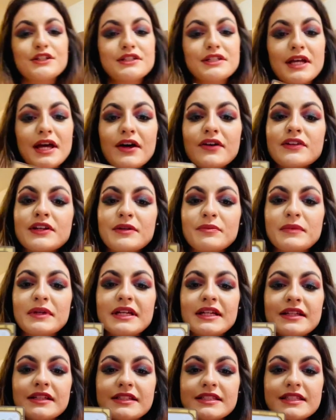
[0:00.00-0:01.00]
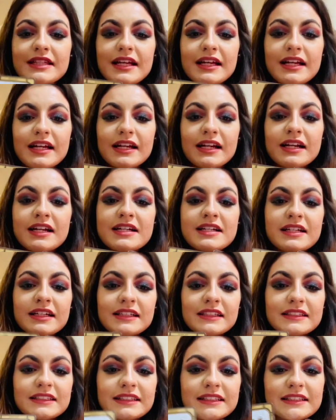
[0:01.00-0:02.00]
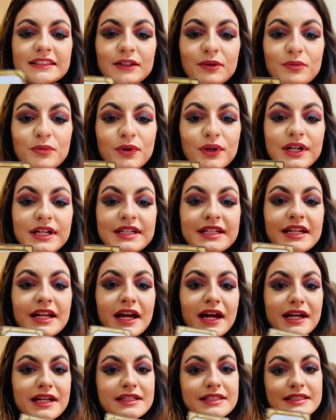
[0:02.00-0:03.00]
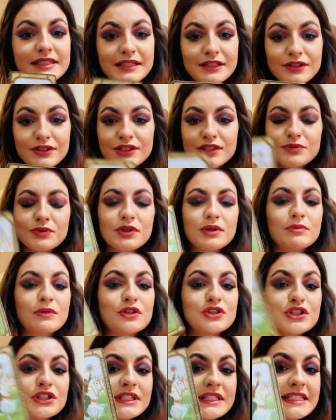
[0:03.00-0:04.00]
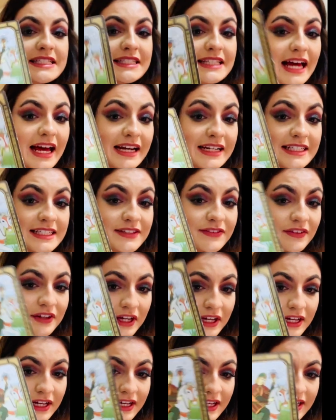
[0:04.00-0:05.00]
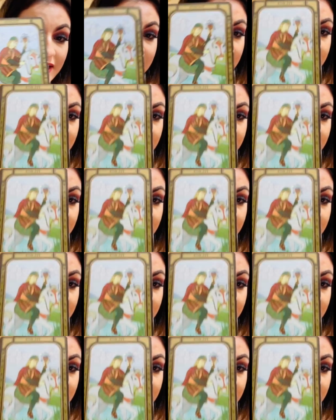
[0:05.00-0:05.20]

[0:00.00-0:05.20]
telling me, is that someone ideal, someone emotionally satisfying,